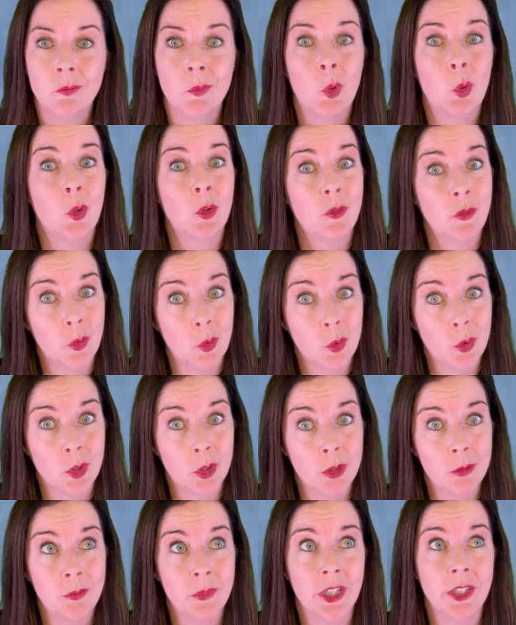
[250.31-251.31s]
or
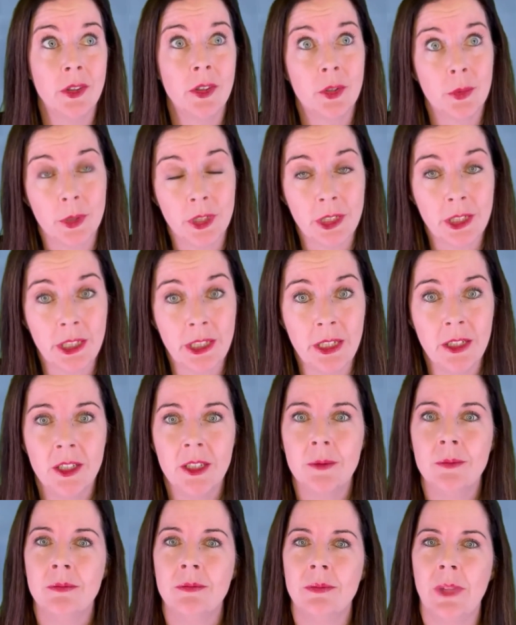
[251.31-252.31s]
4, then 3
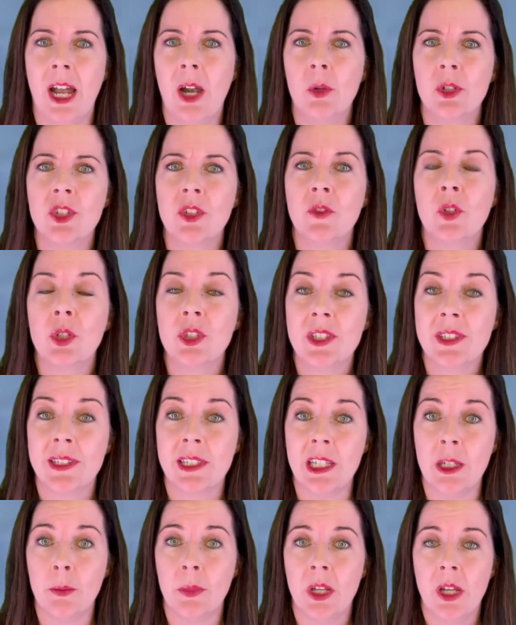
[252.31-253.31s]
hours of good
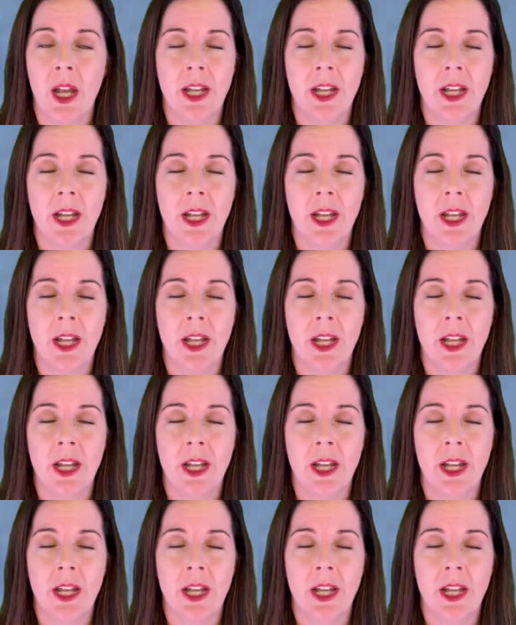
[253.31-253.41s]
sleep.